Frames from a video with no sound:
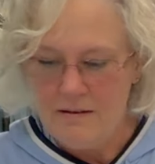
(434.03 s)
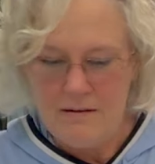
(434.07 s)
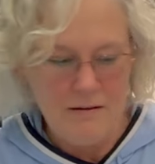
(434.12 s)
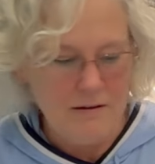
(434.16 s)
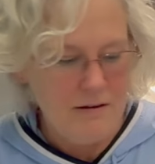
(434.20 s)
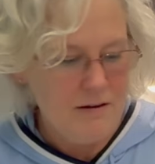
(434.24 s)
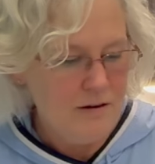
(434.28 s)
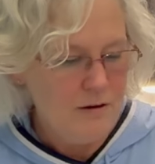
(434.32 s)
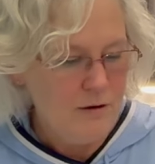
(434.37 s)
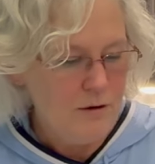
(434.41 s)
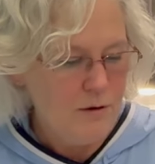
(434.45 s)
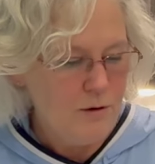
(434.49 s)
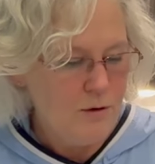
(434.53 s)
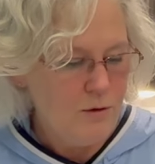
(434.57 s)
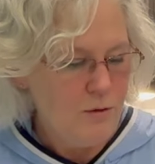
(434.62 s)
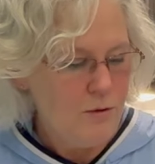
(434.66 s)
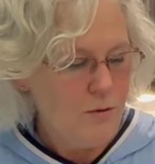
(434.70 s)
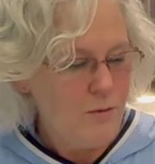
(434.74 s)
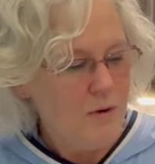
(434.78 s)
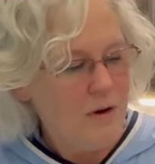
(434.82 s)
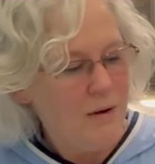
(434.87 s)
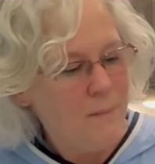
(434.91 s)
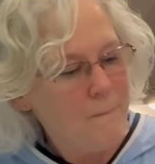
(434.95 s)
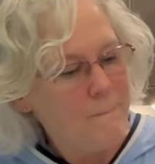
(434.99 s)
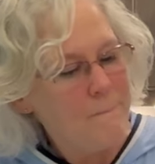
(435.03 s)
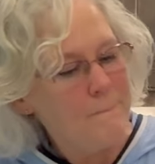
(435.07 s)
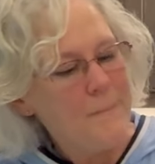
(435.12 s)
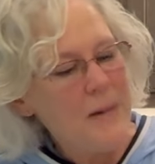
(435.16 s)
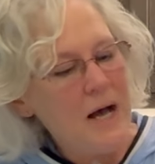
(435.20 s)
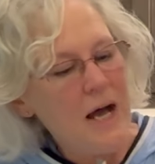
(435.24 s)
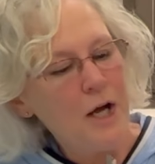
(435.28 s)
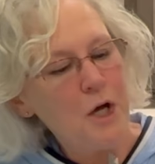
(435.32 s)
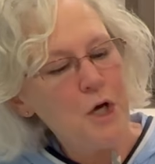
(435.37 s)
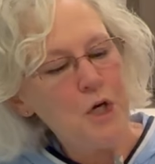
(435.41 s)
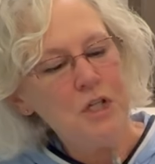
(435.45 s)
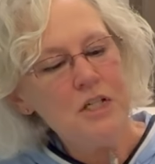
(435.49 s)
Oh,
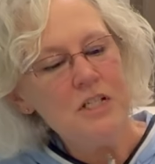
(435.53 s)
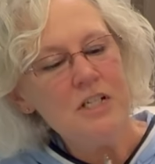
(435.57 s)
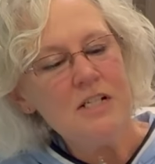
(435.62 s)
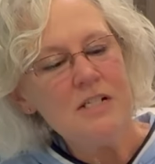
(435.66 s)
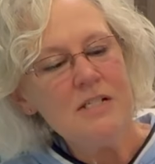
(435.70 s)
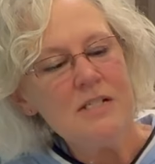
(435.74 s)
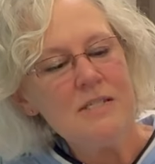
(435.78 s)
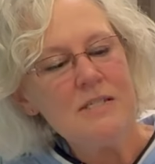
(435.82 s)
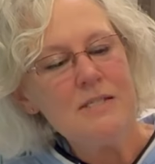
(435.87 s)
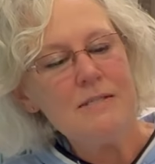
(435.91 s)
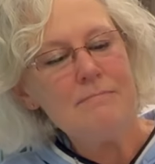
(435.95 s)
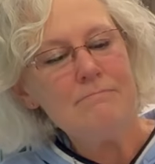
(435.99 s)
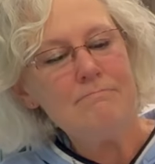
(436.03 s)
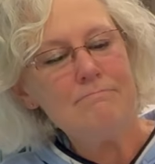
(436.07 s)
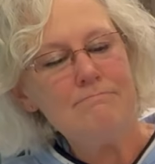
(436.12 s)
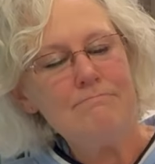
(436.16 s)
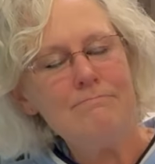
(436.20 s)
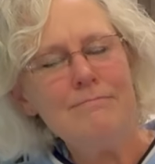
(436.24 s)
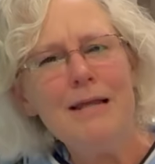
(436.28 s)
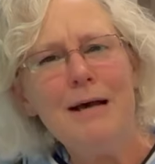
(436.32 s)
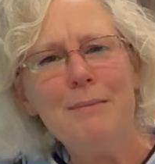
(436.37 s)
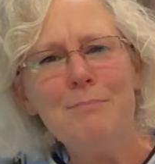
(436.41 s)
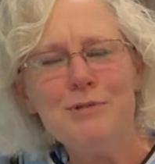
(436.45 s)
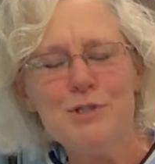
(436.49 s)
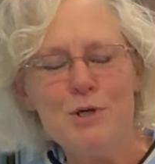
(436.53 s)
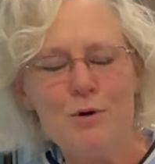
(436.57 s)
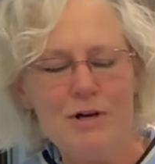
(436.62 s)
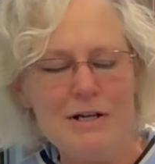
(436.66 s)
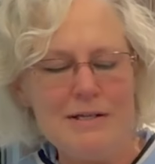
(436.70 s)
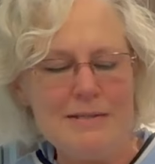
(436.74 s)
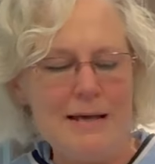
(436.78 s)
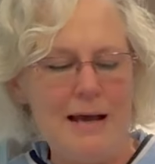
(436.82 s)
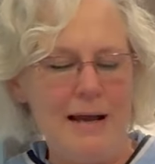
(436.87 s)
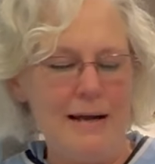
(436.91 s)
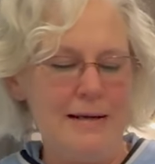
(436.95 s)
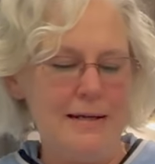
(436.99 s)
my goodness. I'm so
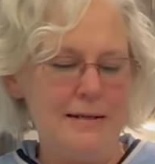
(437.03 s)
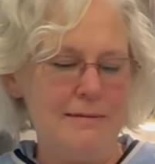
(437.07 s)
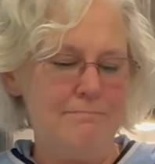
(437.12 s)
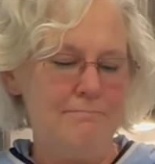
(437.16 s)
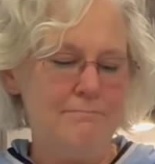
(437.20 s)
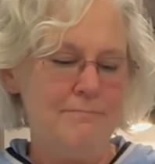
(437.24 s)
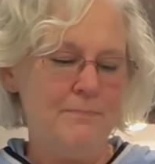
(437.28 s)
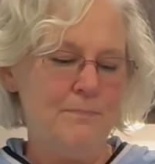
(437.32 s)
excited.